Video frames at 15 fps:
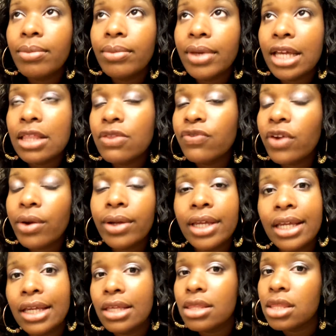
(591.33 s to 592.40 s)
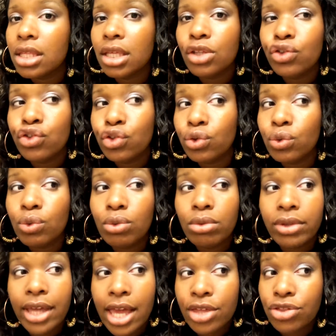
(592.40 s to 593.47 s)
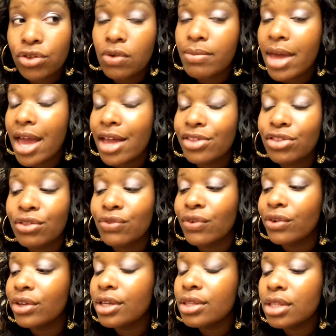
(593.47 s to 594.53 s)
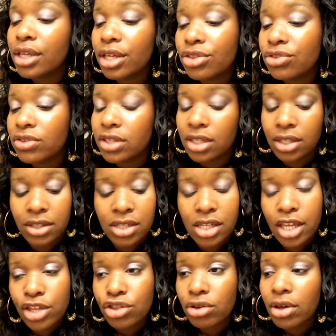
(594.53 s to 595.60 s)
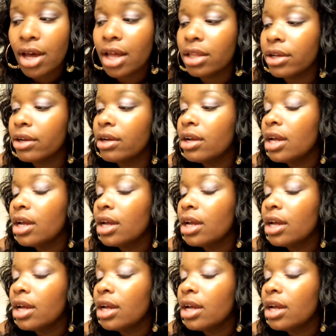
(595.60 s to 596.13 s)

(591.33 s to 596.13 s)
It's very easy to get your match. It's very easy to get your color.